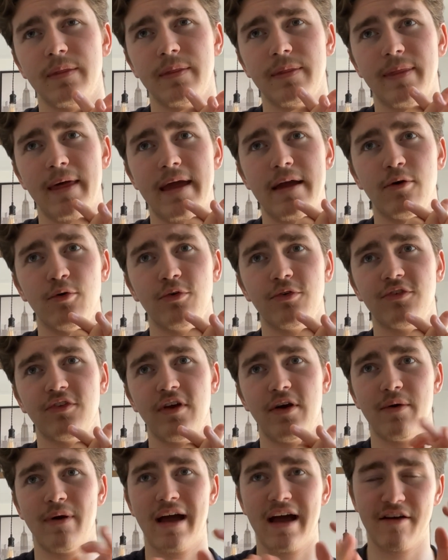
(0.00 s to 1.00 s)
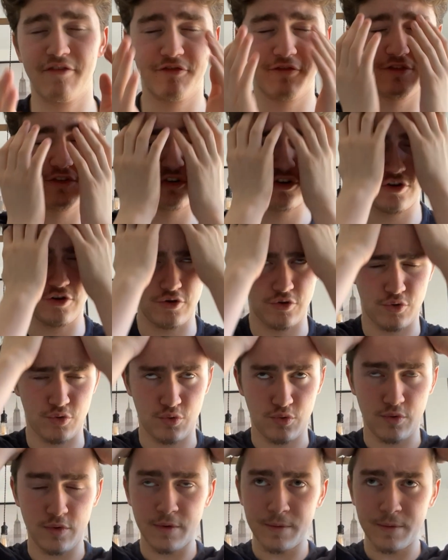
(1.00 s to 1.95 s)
They also have to